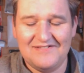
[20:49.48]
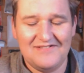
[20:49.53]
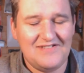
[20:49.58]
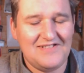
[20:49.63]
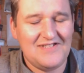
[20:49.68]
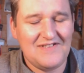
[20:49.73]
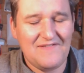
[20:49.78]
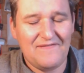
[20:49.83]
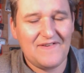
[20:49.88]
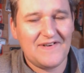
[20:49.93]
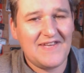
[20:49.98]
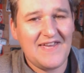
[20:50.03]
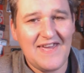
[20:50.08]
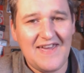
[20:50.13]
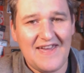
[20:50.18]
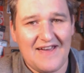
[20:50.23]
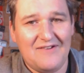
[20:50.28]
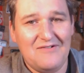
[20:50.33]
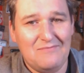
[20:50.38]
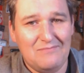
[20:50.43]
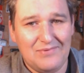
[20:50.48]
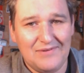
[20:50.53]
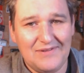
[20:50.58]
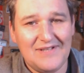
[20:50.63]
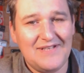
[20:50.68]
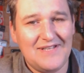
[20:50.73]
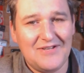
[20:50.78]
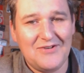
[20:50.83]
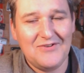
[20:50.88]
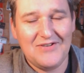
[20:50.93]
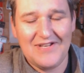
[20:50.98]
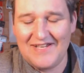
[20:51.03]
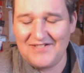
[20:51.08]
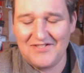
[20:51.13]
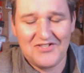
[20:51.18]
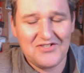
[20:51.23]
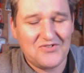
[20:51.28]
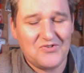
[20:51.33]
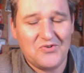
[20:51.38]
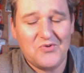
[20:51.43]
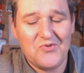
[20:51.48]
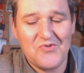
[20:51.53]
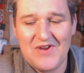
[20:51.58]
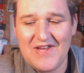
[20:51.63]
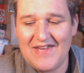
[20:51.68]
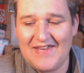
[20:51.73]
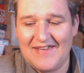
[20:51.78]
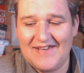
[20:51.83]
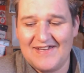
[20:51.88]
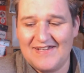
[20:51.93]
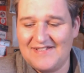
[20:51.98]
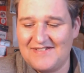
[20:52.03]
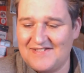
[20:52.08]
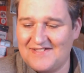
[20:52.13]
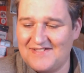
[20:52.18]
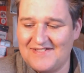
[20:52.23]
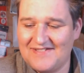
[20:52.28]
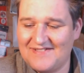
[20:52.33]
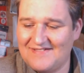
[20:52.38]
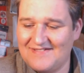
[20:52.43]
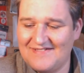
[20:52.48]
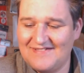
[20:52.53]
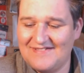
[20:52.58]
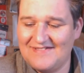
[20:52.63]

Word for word: You forget how bloody good it is. It's just great. It's